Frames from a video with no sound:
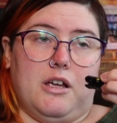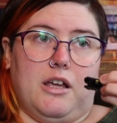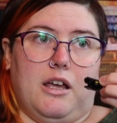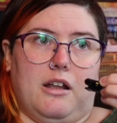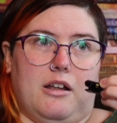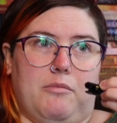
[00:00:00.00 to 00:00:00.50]

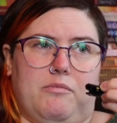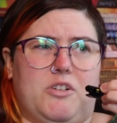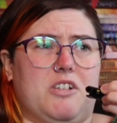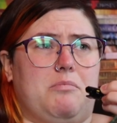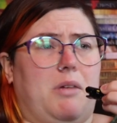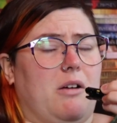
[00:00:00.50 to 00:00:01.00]
and I'm
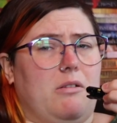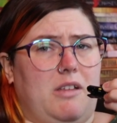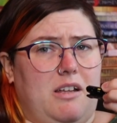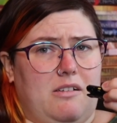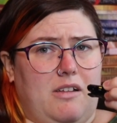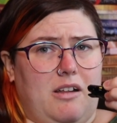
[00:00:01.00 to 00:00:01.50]
just
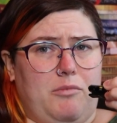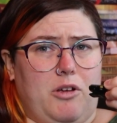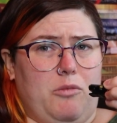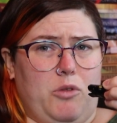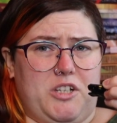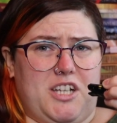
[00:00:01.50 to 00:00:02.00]
barely into that. I think
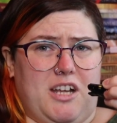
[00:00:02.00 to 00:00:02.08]
I'm only